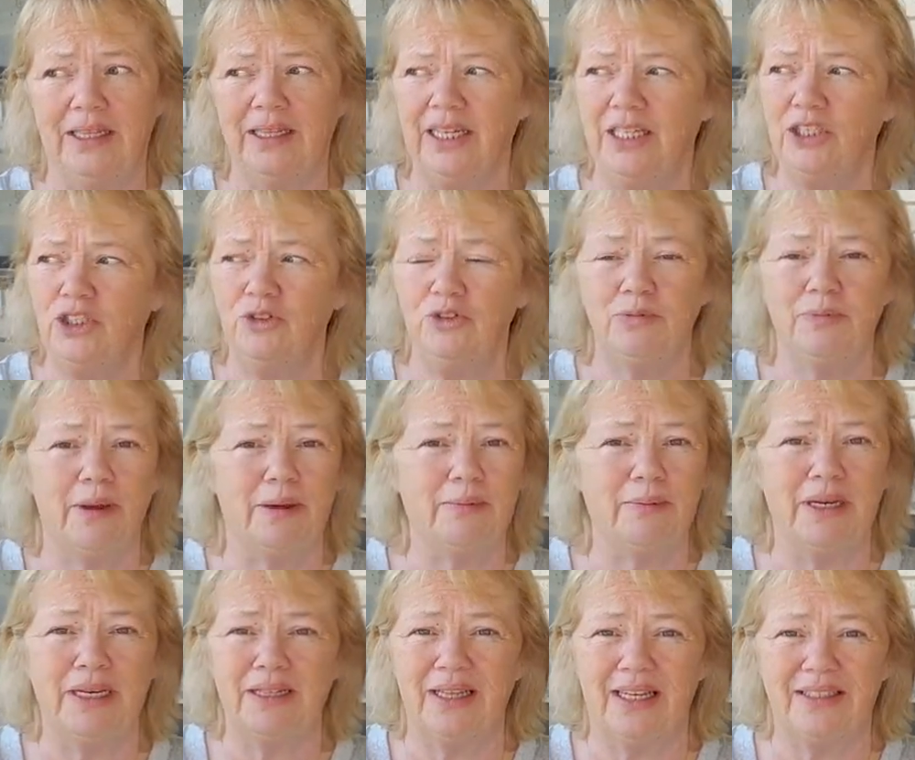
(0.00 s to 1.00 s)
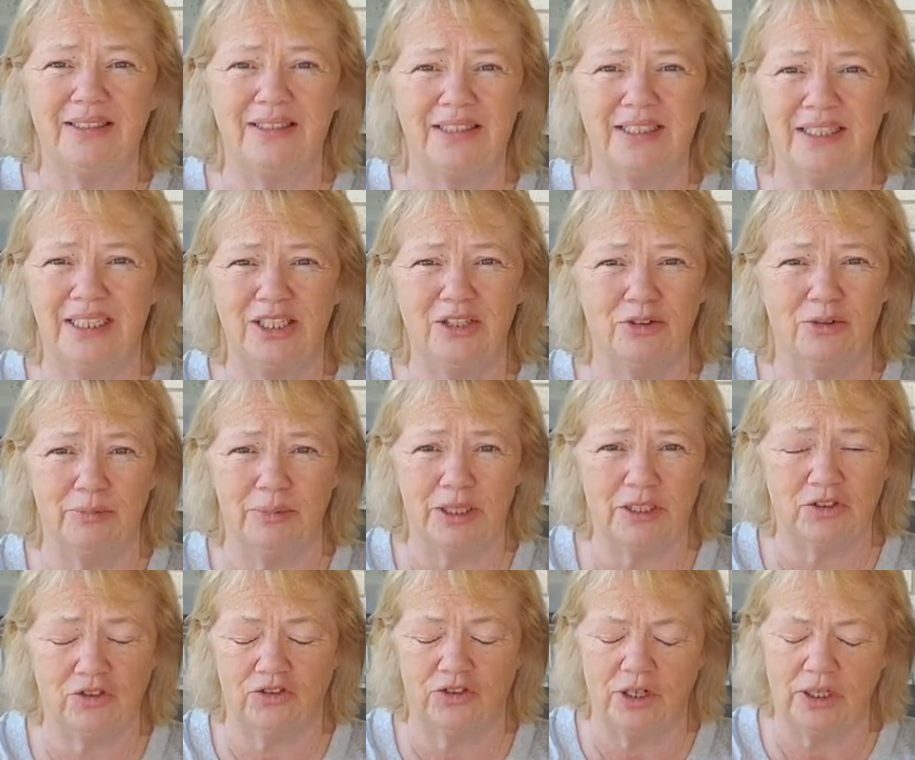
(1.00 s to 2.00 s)
I think she was making me a glass of tea or a
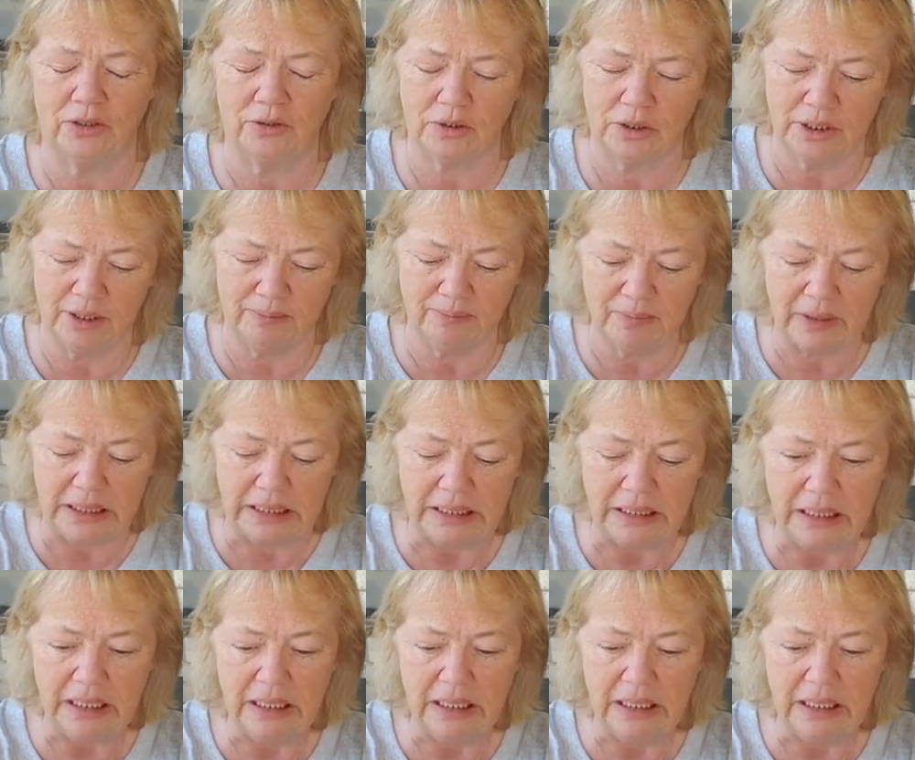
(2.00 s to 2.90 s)
mixed drink or something.